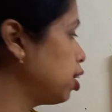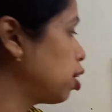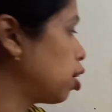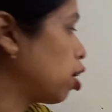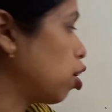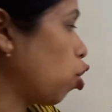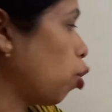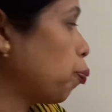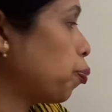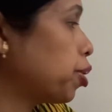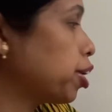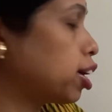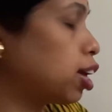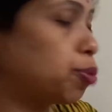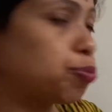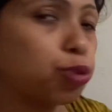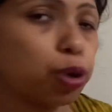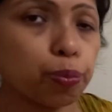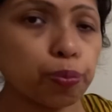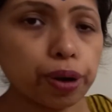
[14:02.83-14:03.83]
optical
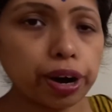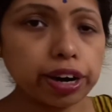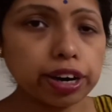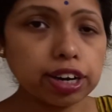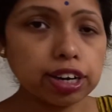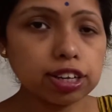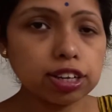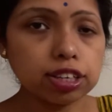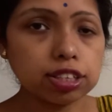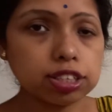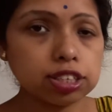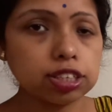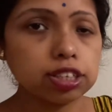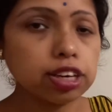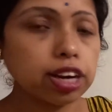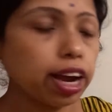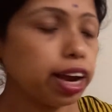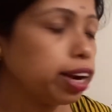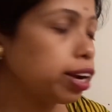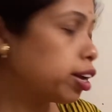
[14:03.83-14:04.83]
properties,
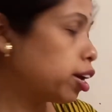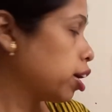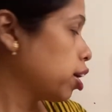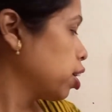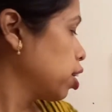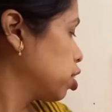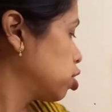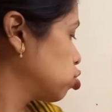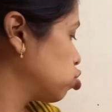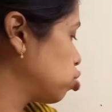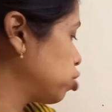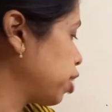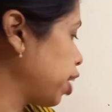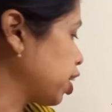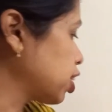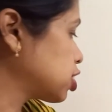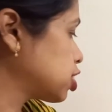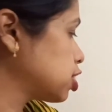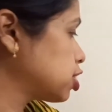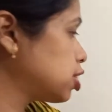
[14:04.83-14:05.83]
right? So
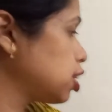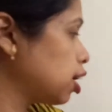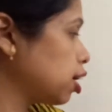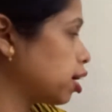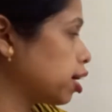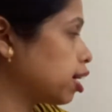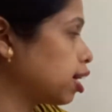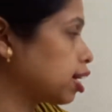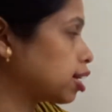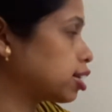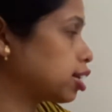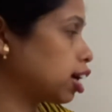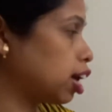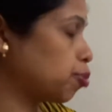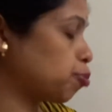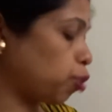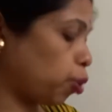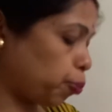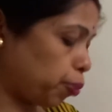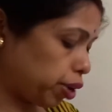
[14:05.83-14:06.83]
next is the electrical
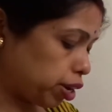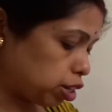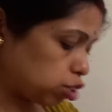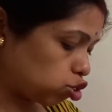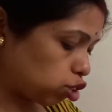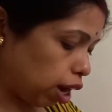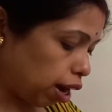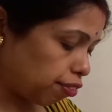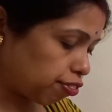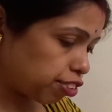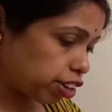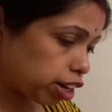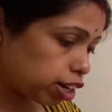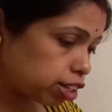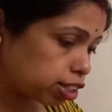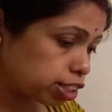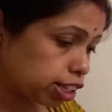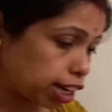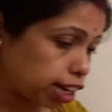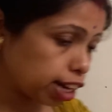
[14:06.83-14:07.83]
properties. So after
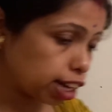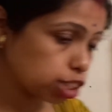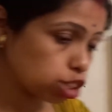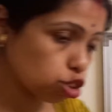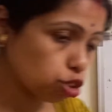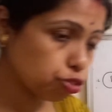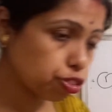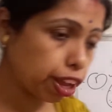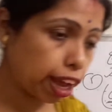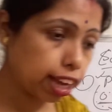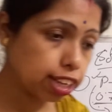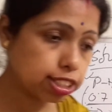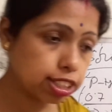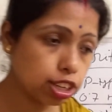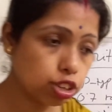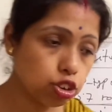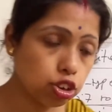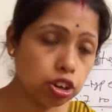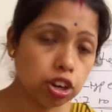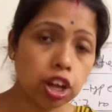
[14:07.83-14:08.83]
generation of the
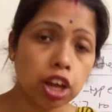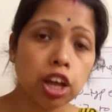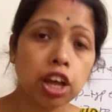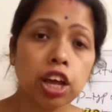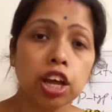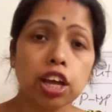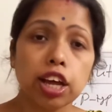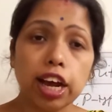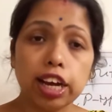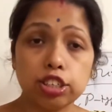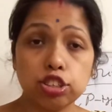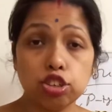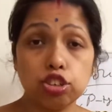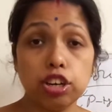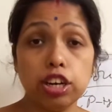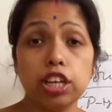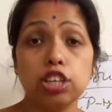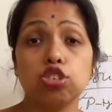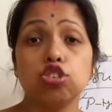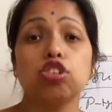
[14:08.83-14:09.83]
acetone has
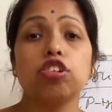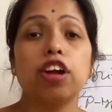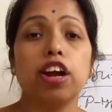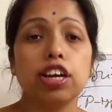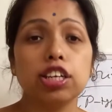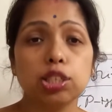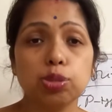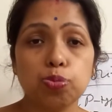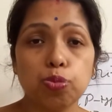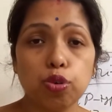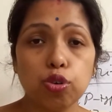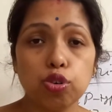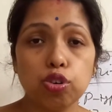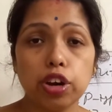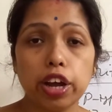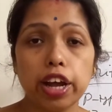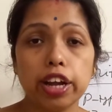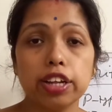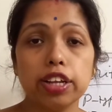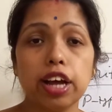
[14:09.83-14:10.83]
to transport,
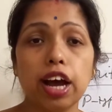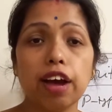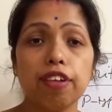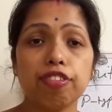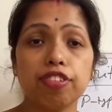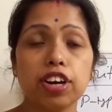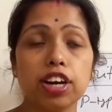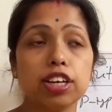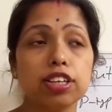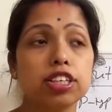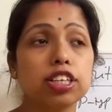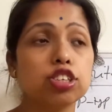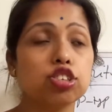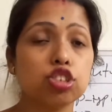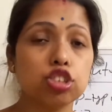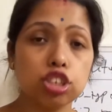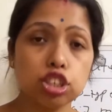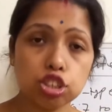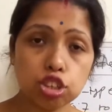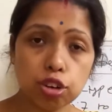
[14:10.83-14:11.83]
and after
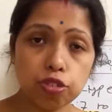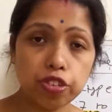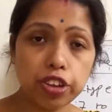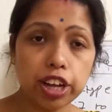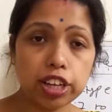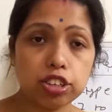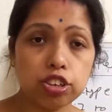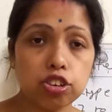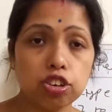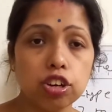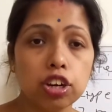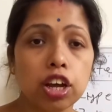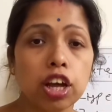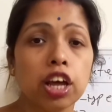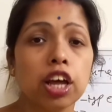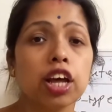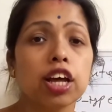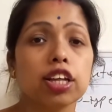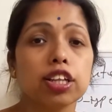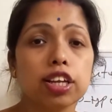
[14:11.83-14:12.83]
dissociation of the acetone,
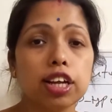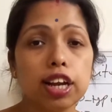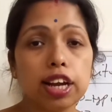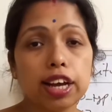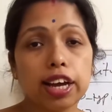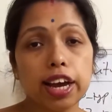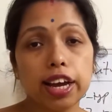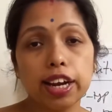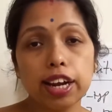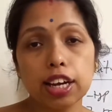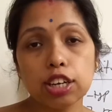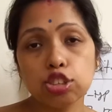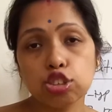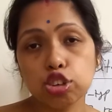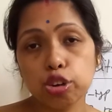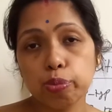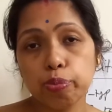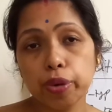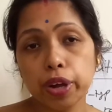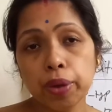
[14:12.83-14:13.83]
the carrier
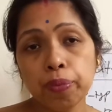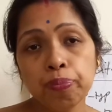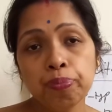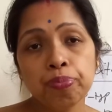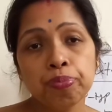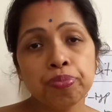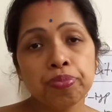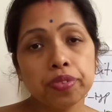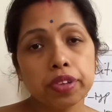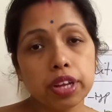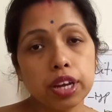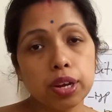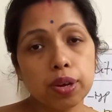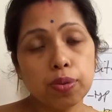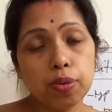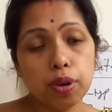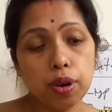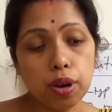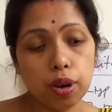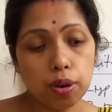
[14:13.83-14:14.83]
should be
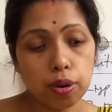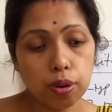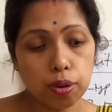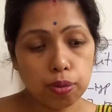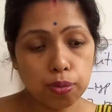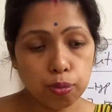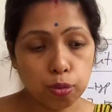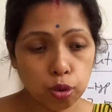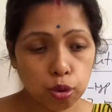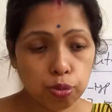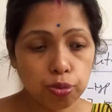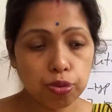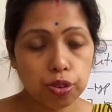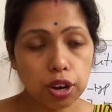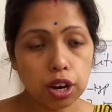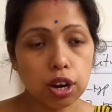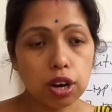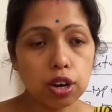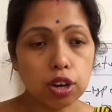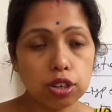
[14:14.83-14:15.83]

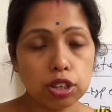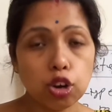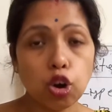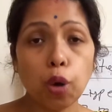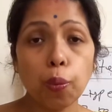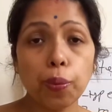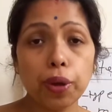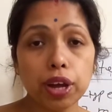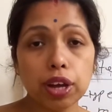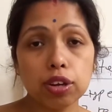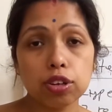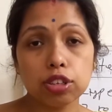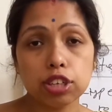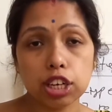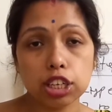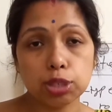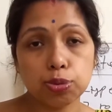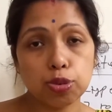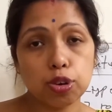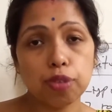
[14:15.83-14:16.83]
the hopping
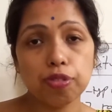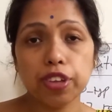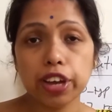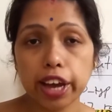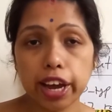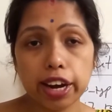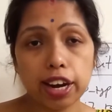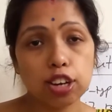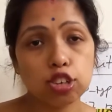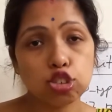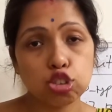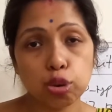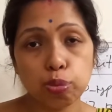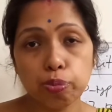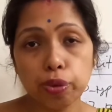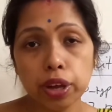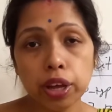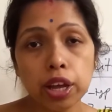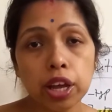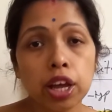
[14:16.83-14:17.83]
transport of the carrier should
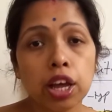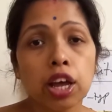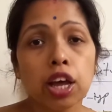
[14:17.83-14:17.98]
be